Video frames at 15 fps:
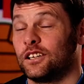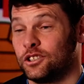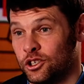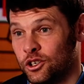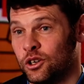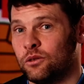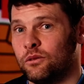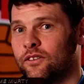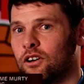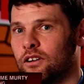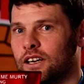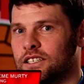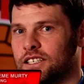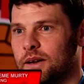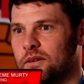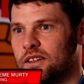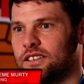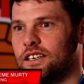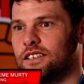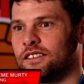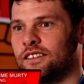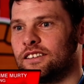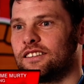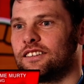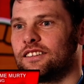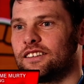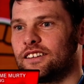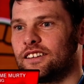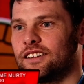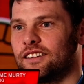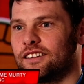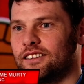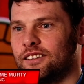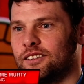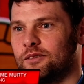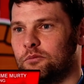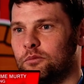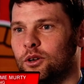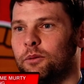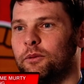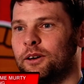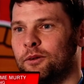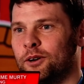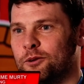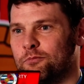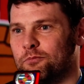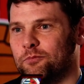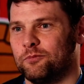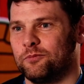Do you know we've got last game of the season? Birmingham at home.